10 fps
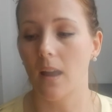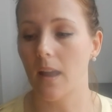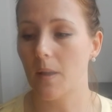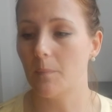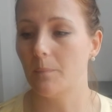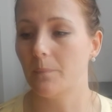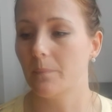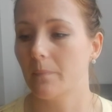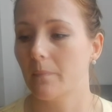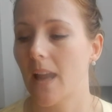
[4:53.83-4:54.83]

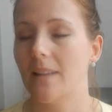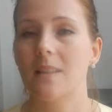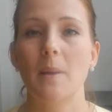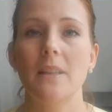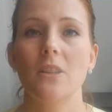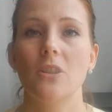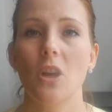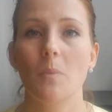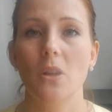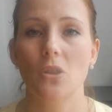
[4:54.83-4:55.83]
and spending
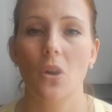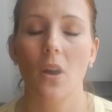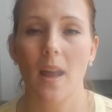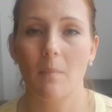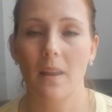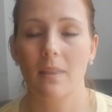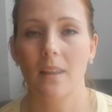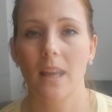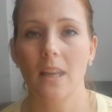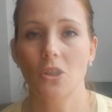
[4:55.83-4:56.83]
so much time in the
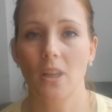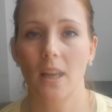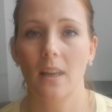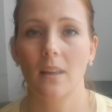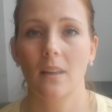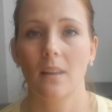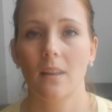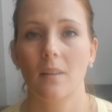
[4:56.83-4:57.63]
kitchen